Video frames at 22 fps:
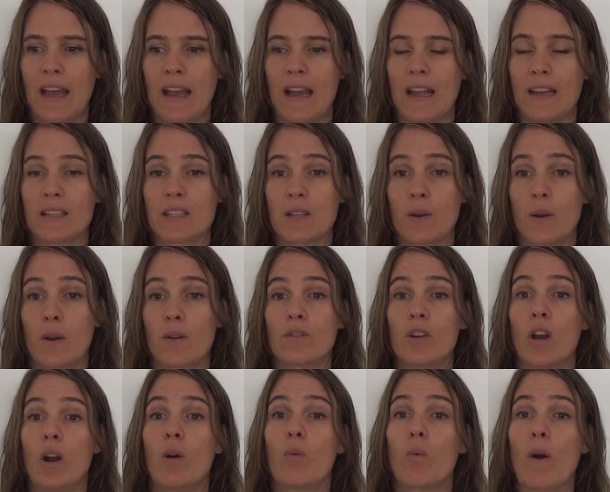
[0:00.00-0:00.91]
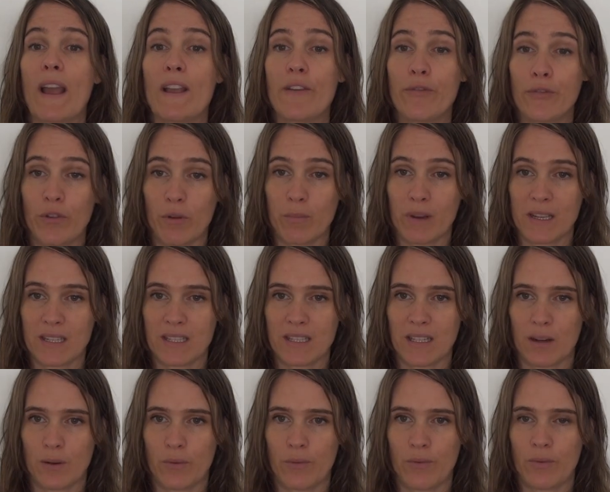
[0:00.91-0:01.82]
And so I'd go away from
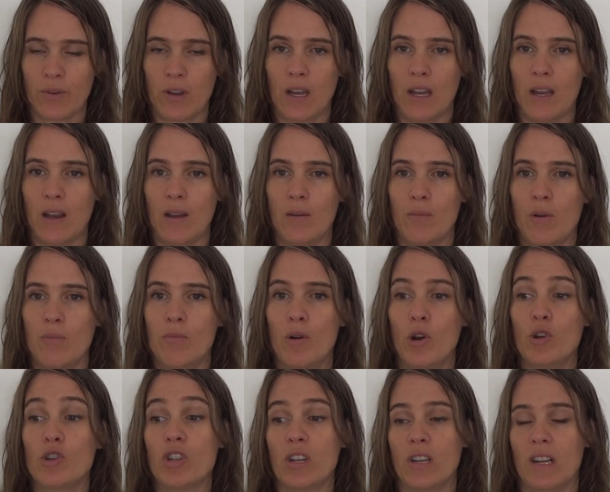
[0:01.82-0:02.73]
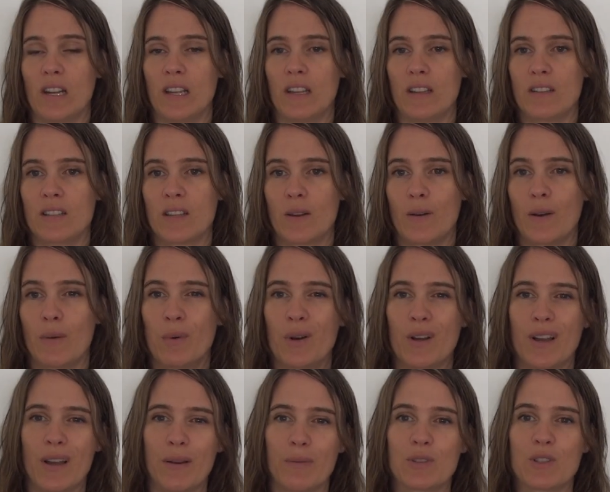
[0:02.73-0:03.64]
myself emotionally.
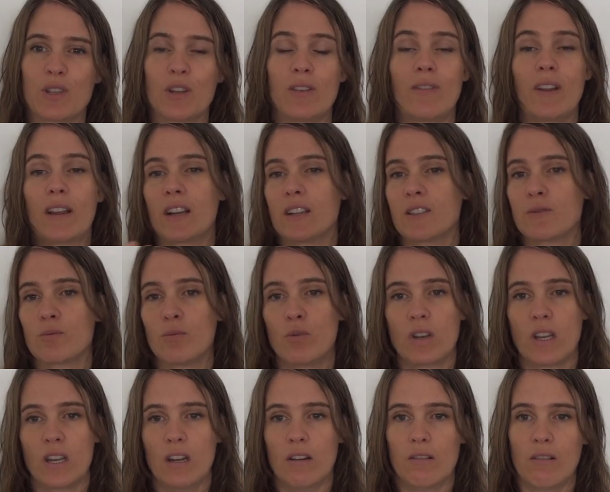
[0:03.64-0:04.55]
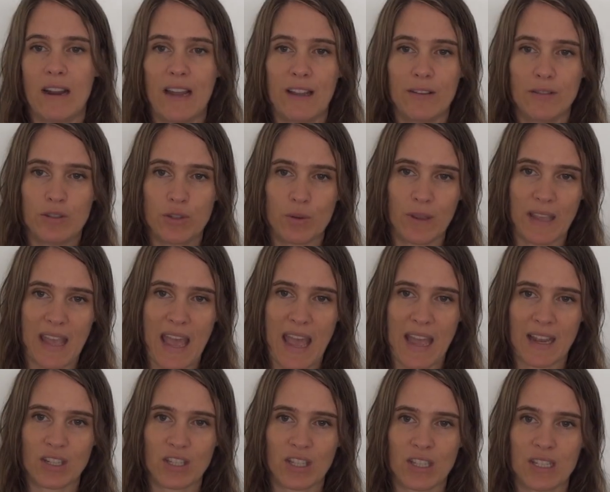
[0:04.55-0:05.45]
So it was sort of like I was walking around doing
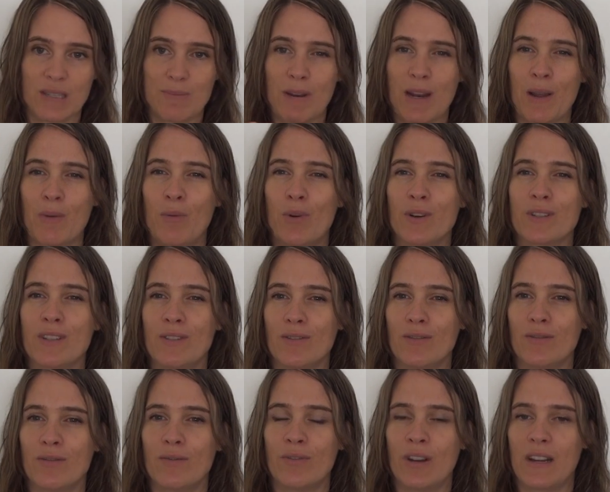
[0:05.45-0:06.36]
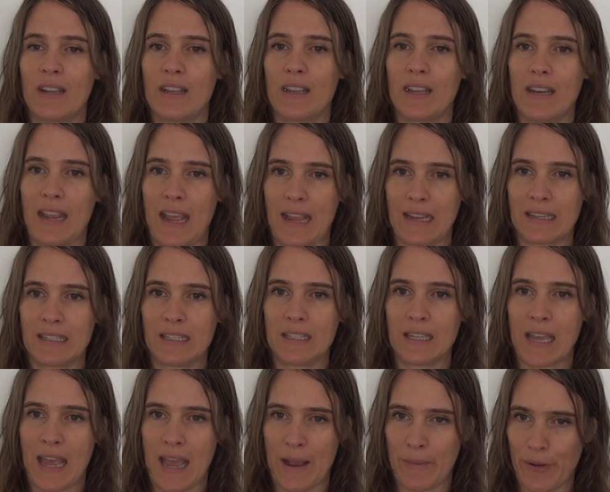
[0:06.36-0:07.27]
actions, but I wasn't really
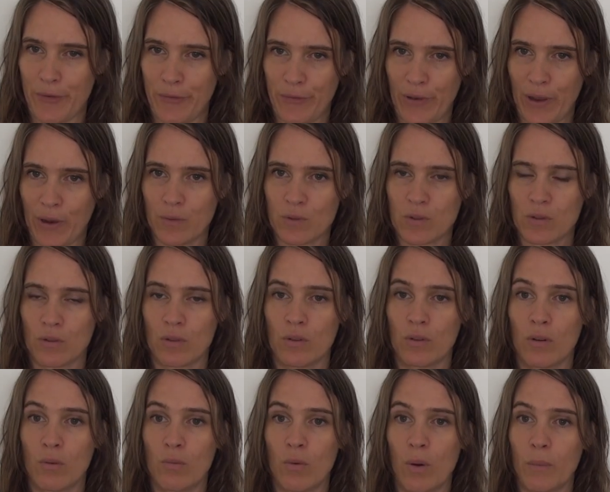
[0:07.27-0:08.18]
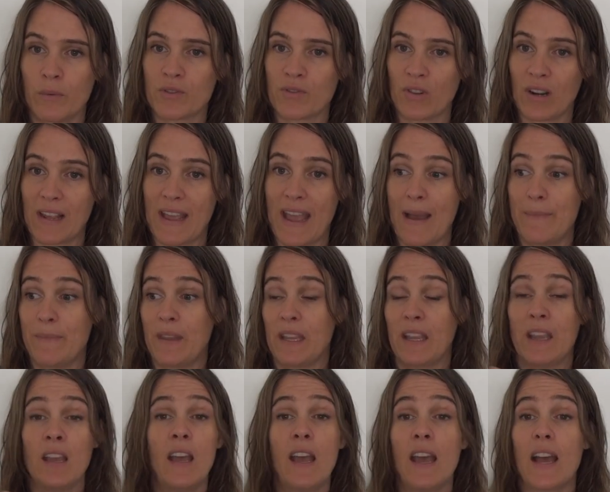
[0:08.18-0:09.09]
connected to how I felt or what was really
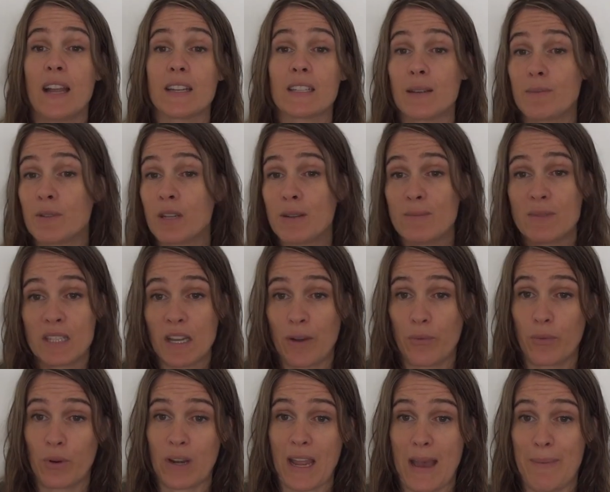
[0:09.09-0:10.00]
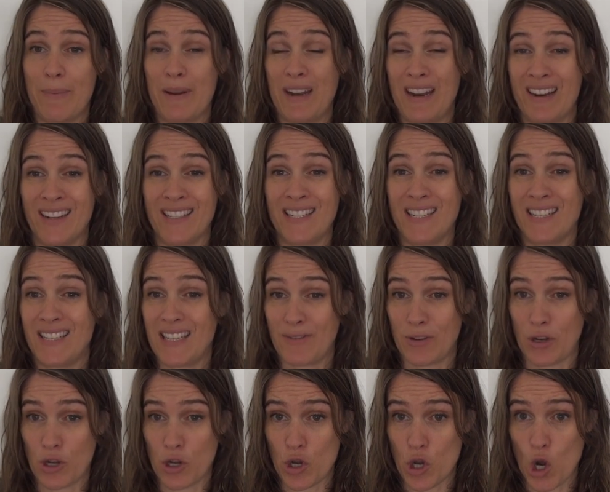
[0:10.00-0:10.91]
happening. And sometimes stuff would happen and I didn't
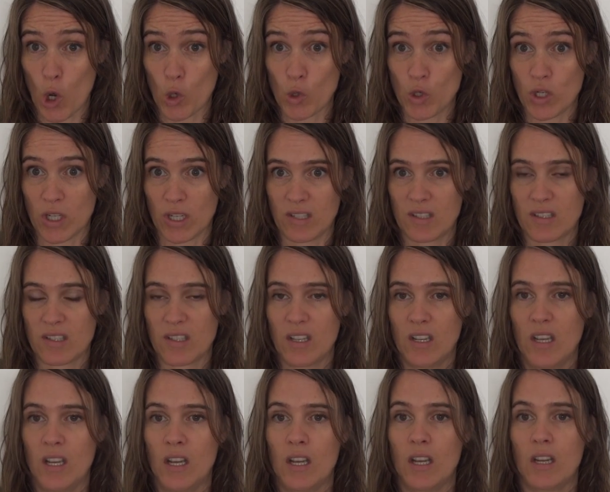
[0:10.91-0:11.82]
even notice.